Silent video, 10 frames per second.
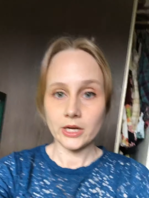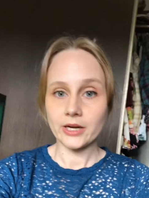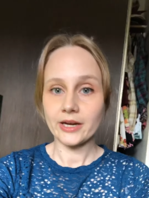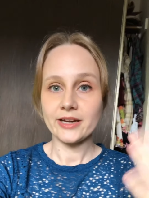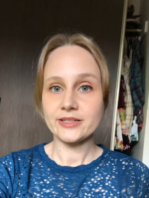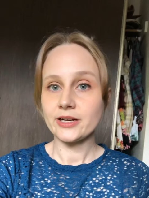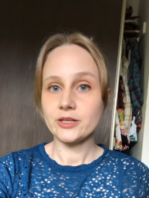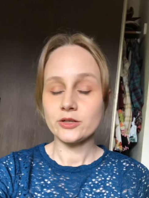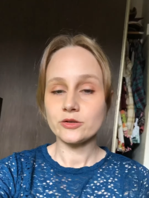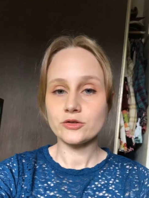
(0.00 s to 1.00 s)
in case I
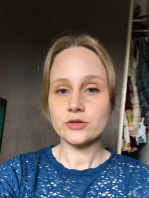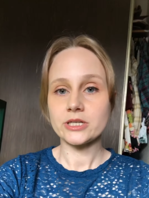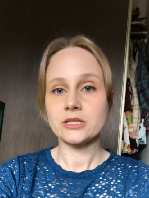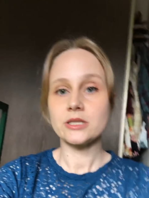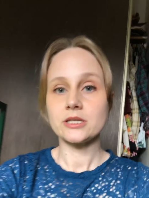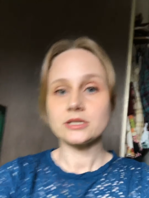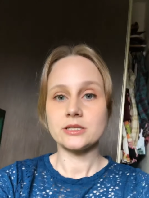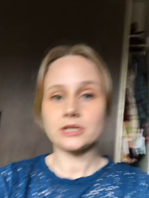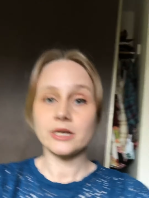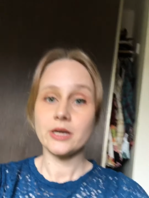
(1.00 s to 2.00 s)
didn't stress
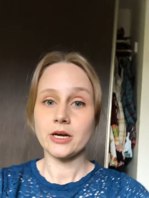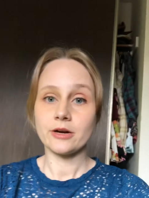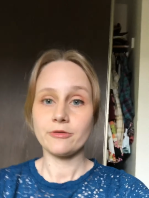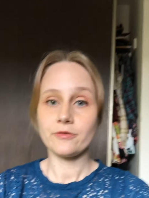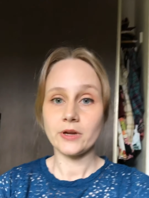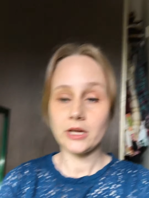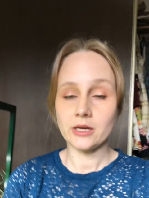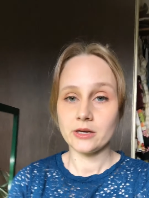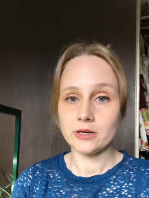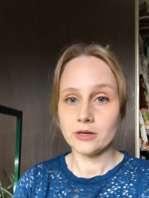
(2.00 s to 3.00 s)
this enough
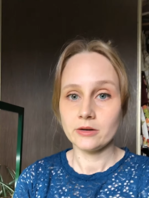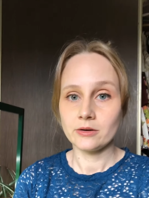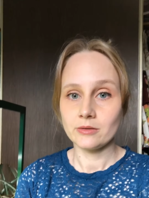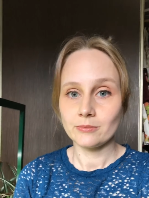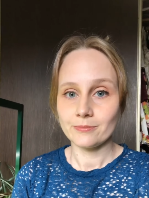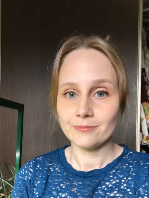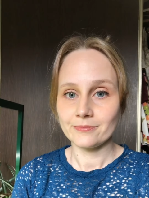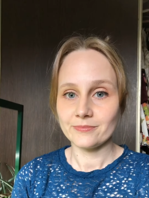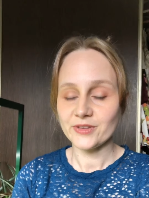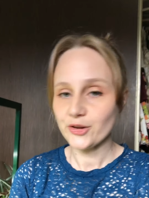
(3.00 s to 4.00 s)
in
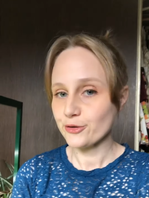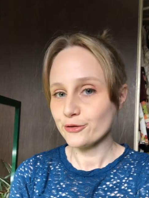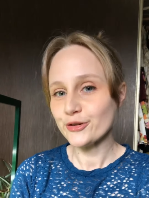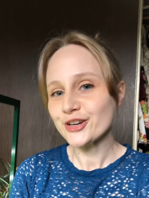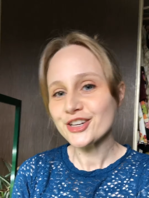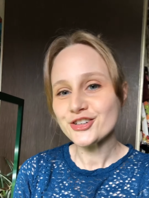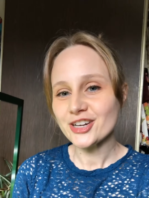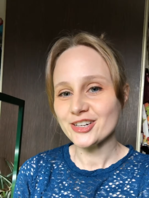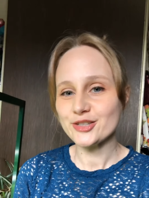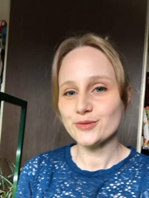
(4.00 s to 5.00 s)
the other footage,
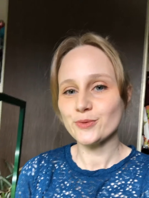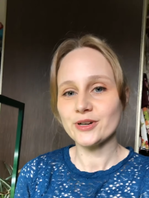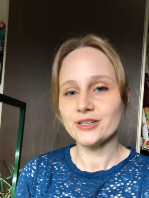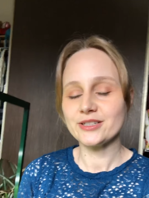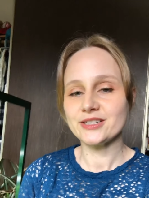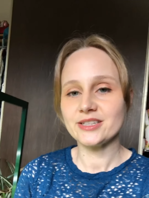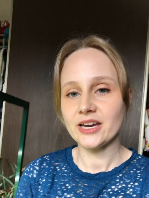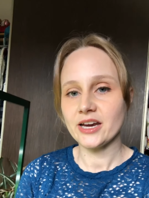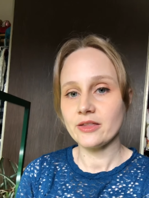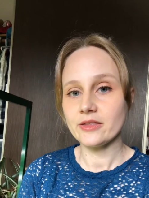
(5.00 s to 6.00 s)
I just wanted to
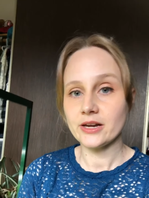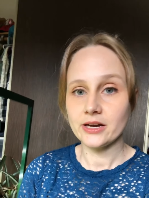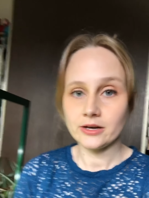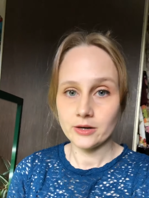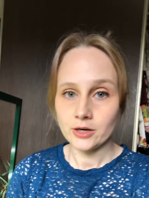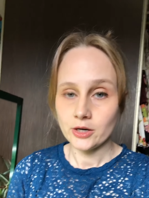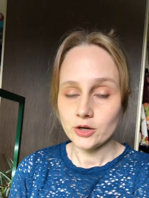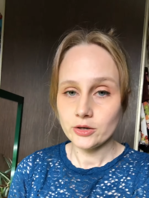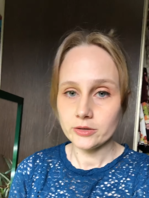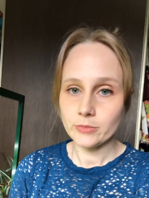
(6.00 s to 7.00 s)
say that you
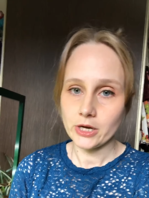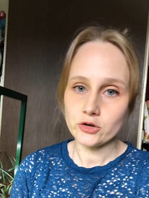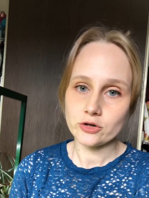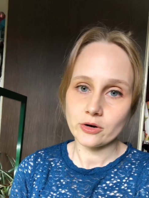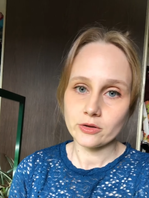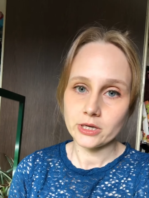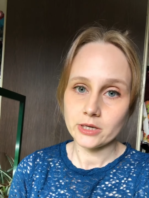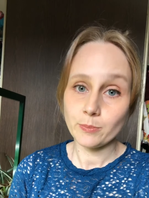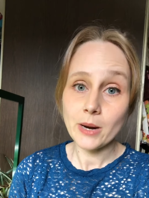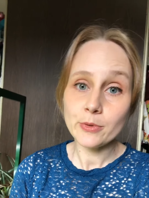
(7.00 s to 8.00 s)
need to make sure
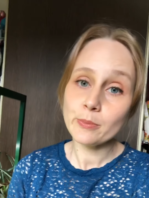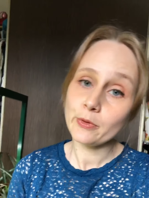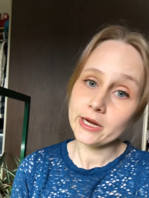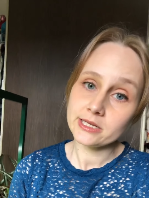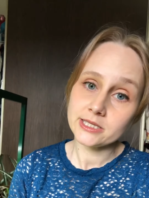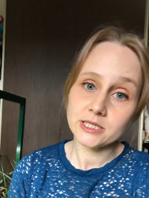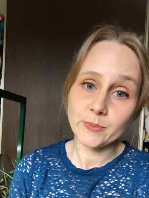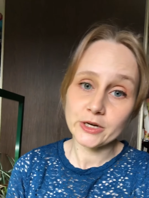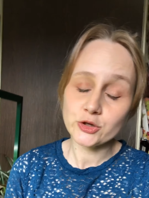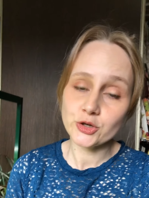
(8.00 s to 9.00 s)
that pepper plants
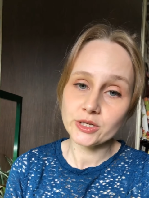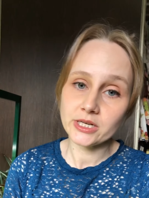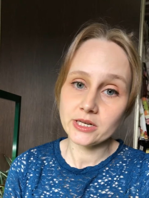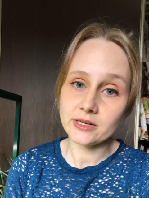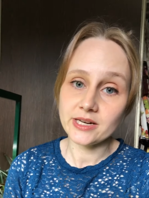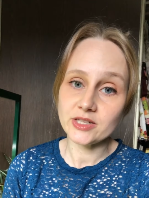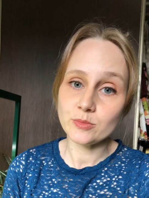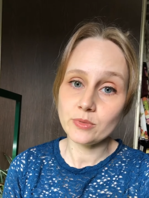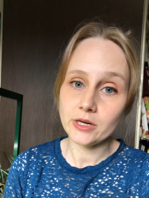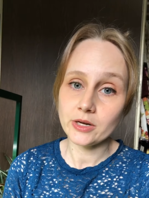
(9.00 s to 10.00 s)
especially need to
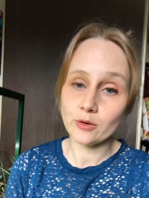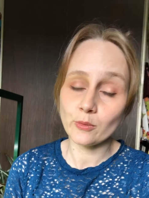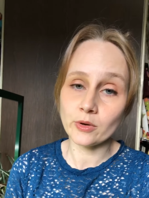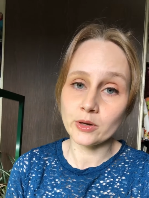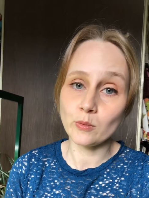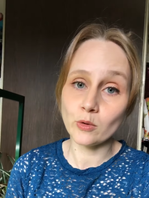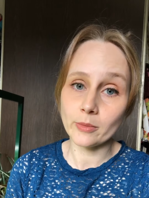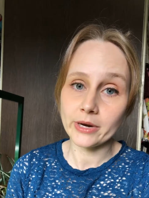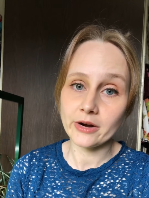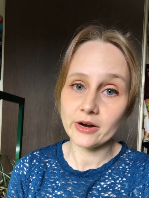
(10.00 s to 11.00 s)
be in a really
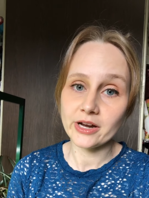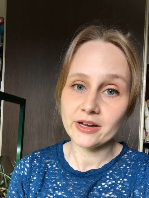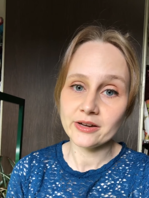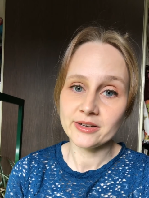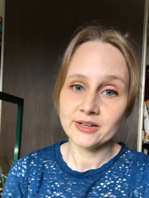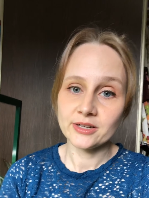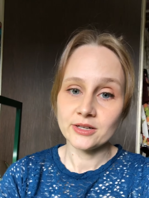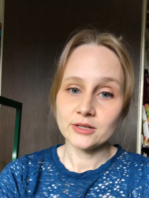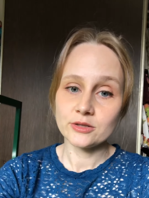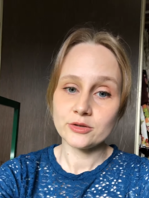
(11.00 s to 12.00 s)
warm area.
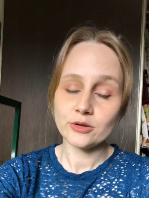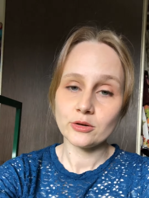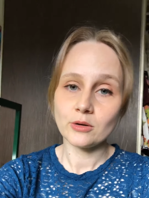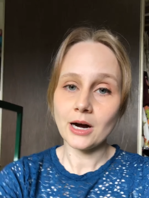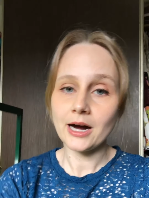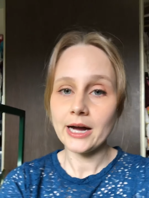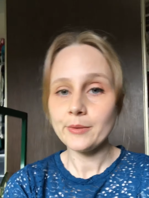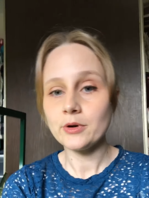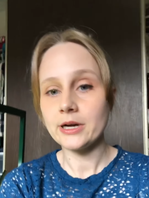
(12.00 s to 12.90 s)
So I will